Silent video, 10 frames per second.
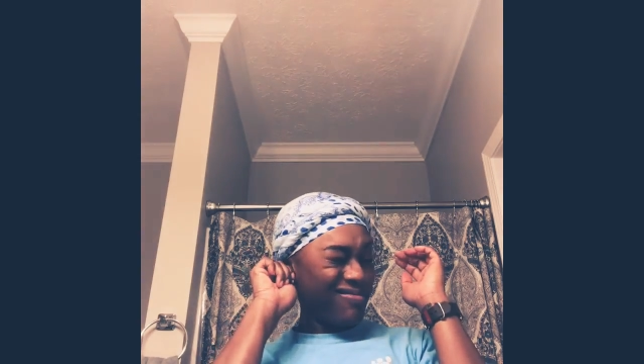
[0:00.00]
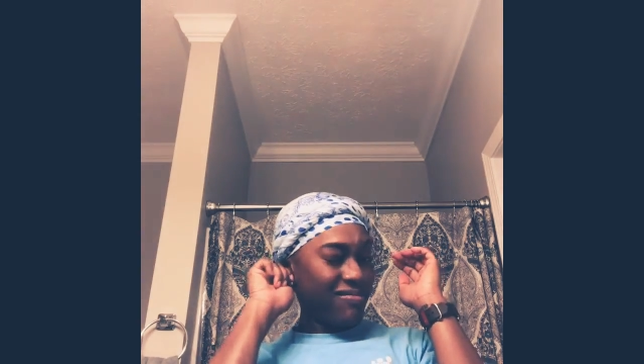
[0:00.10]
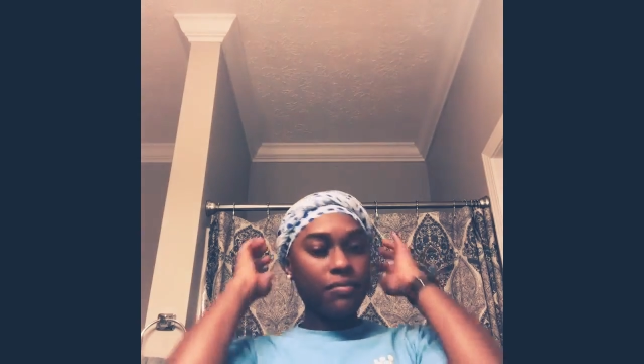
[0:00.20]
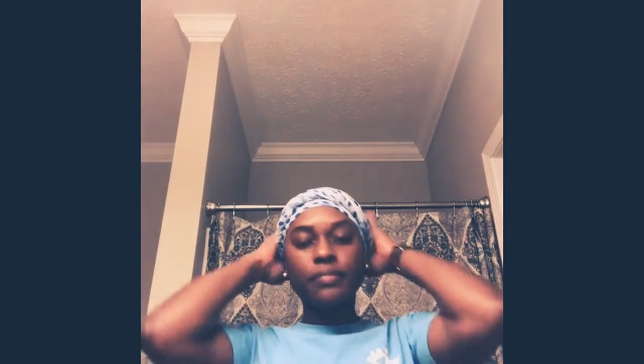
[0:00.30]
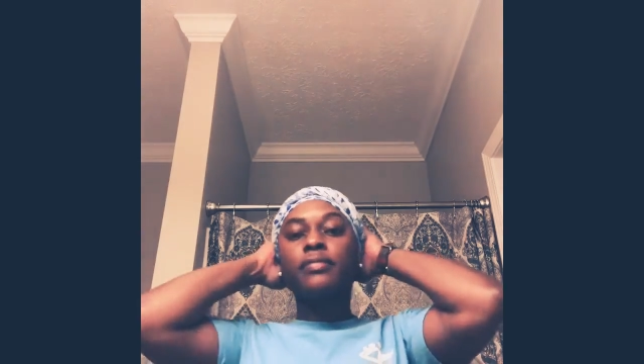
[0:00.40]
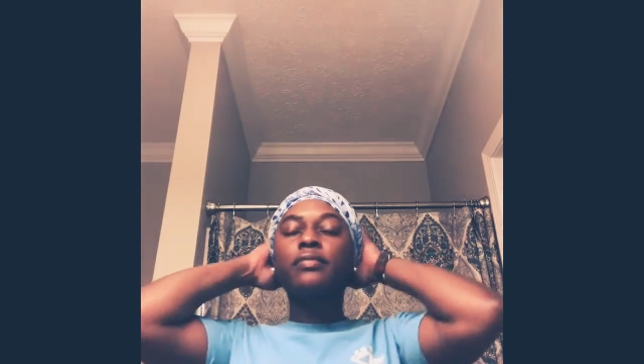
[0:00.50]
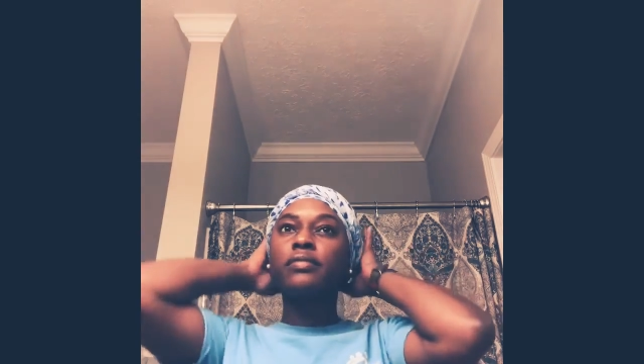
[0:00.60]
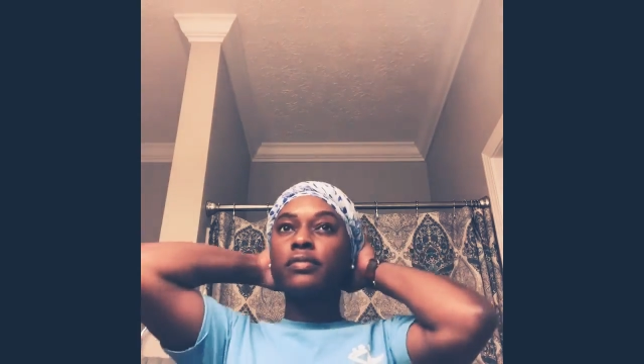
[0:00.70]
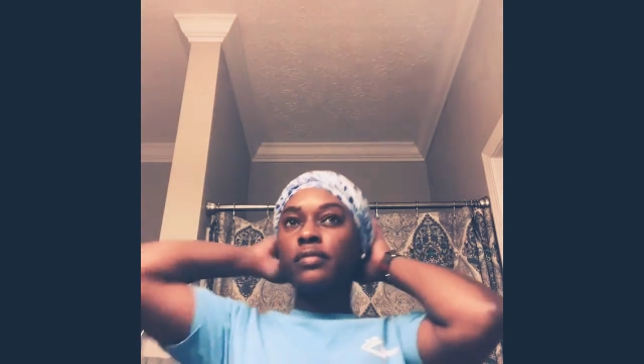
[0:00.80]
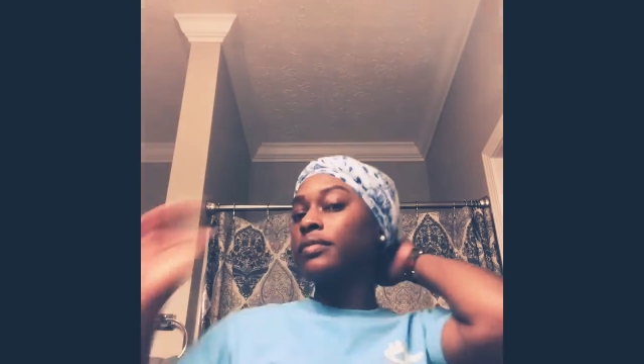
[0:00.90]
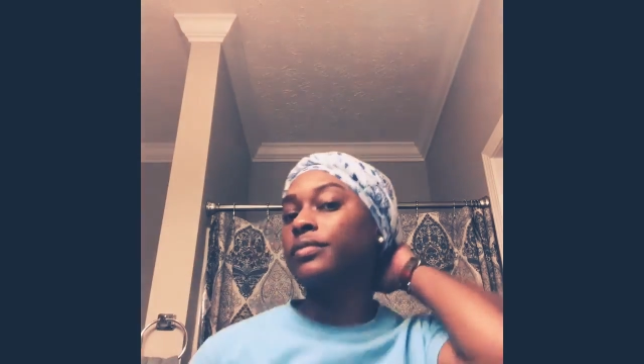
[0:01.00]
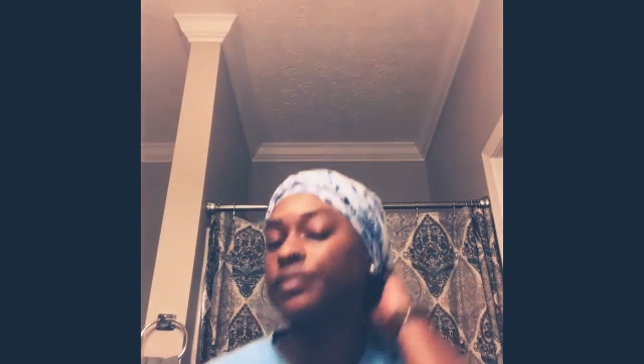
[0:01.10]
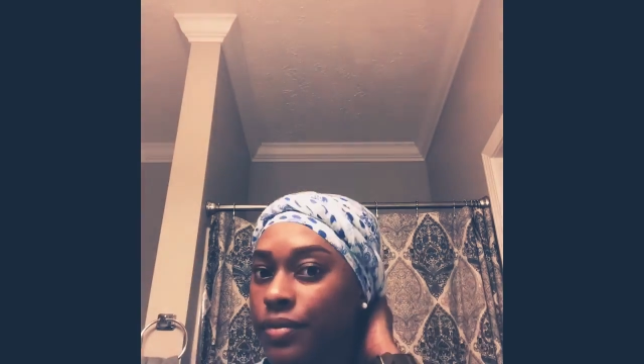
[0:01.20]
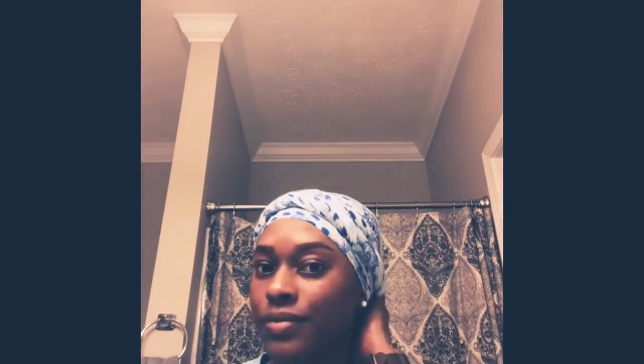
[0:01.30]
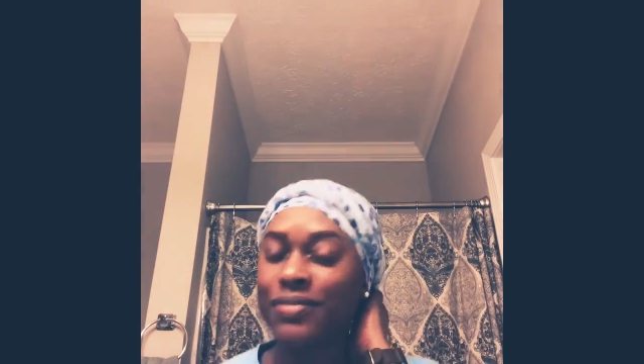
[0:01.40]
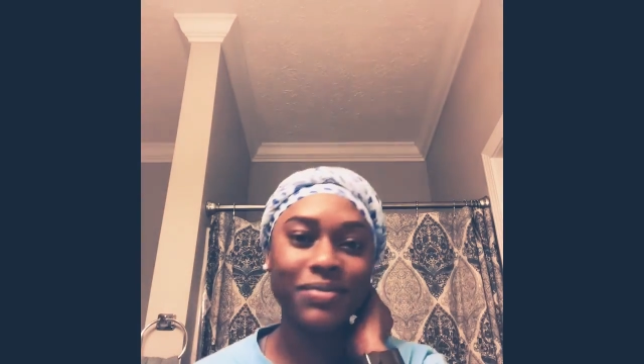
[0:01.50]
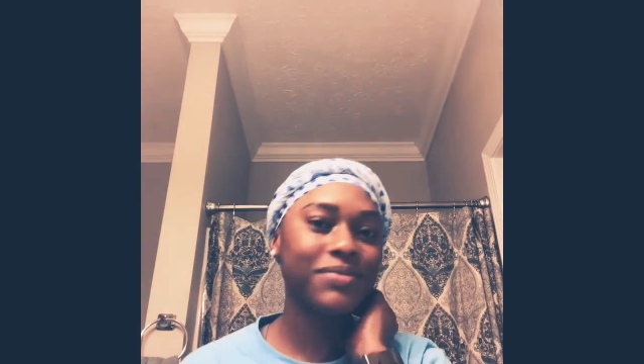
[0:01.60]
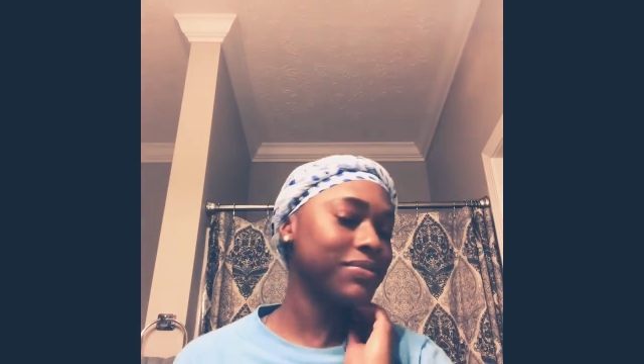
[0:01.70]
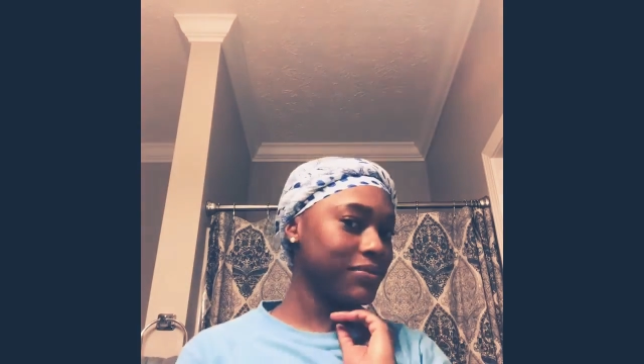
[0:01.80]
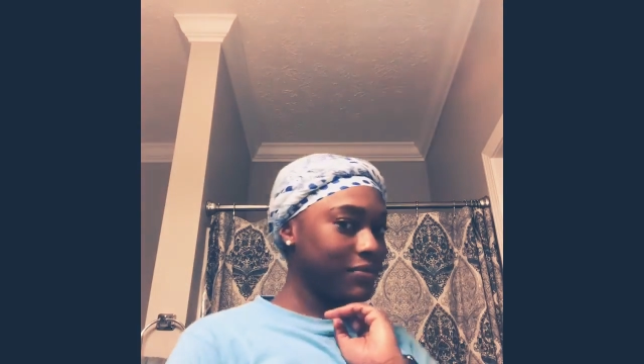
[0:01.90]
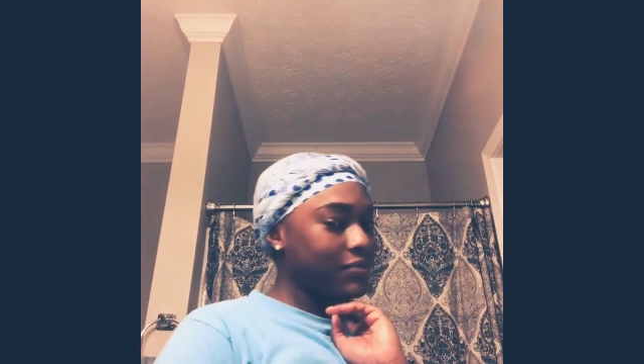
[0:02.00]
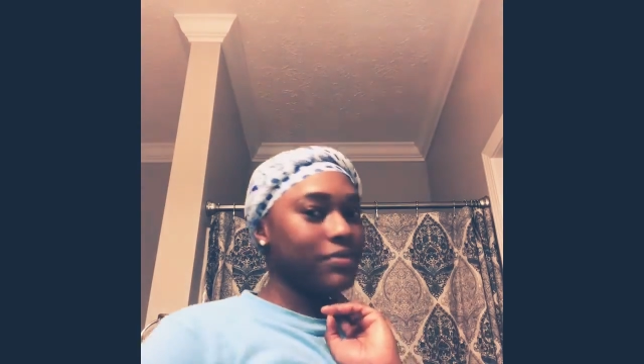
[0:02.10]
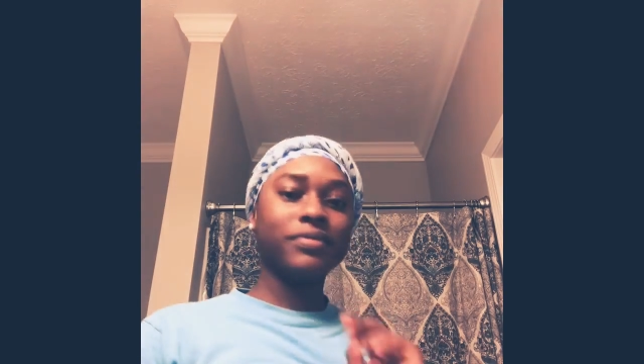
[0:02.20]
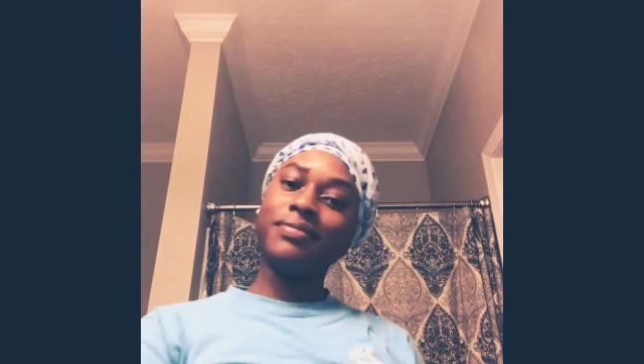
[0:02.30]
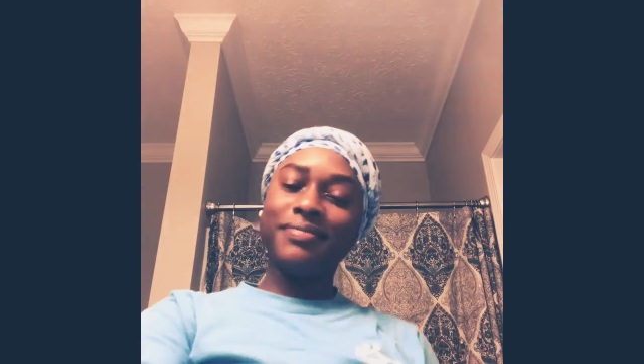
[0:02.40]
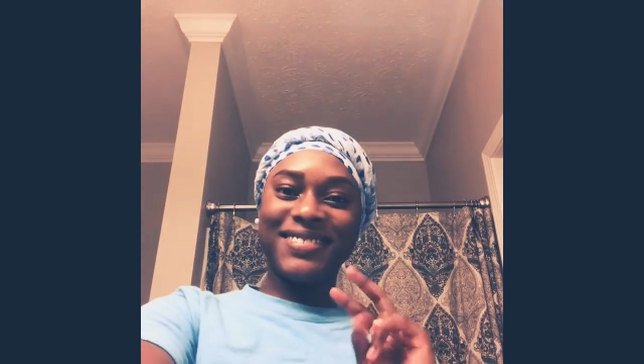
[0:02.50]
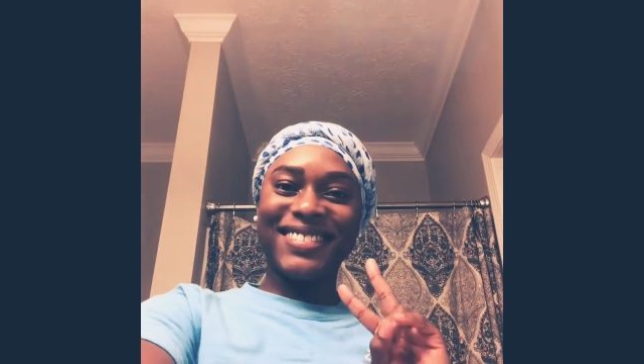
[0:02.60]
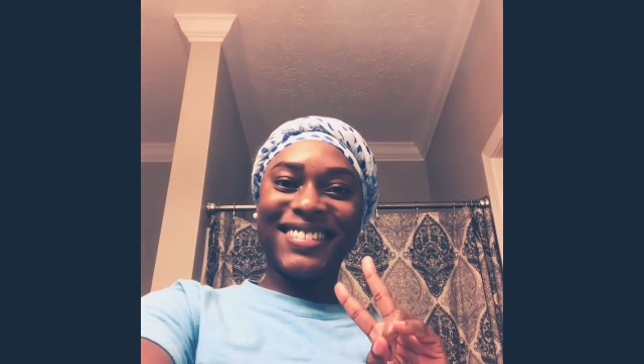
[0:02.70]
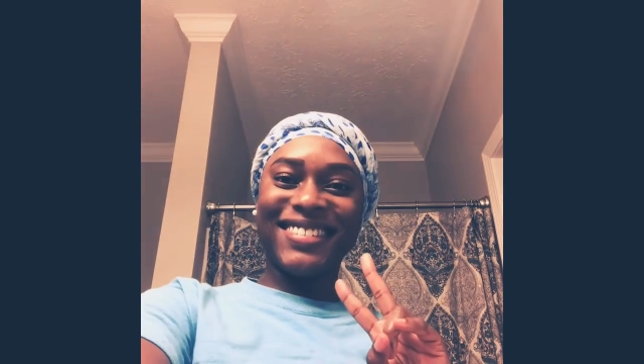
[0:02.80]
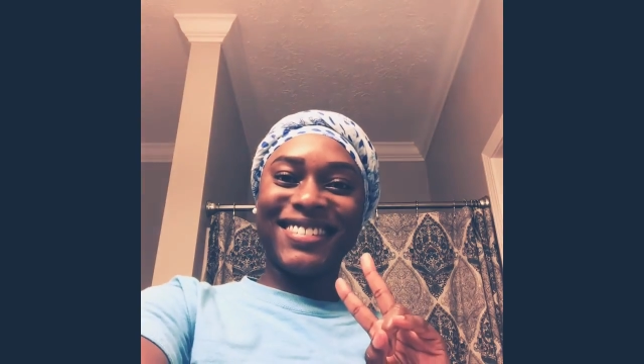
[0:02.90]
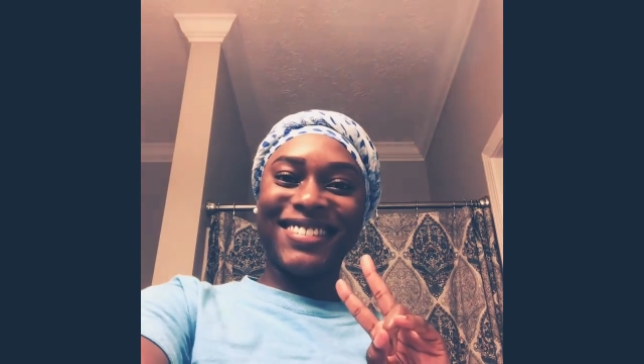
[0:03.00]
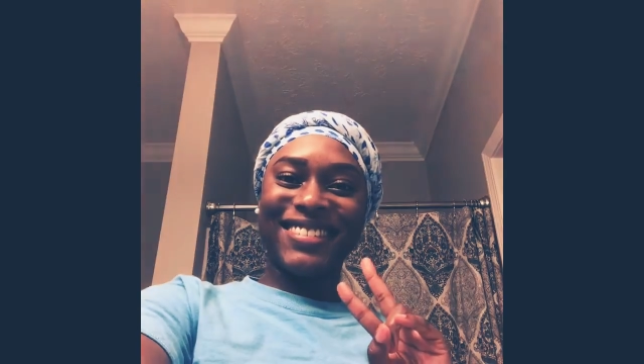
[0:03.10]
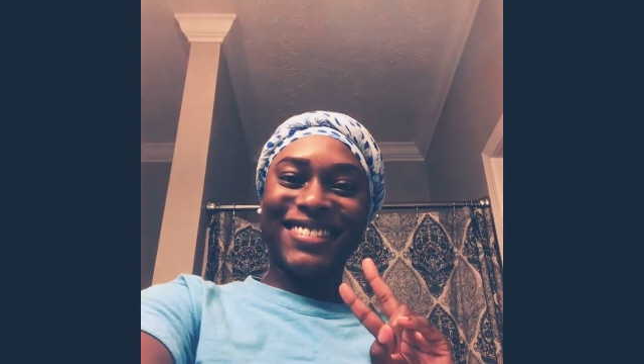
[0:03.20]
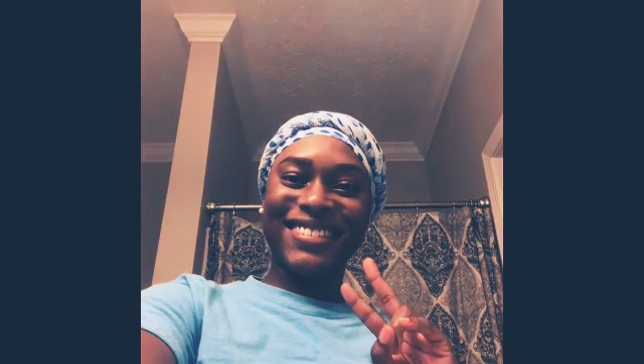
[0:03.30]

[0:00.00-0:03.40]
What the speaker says: make sure you get your ears out so that your circulation doesn't get cut off. Bye guys.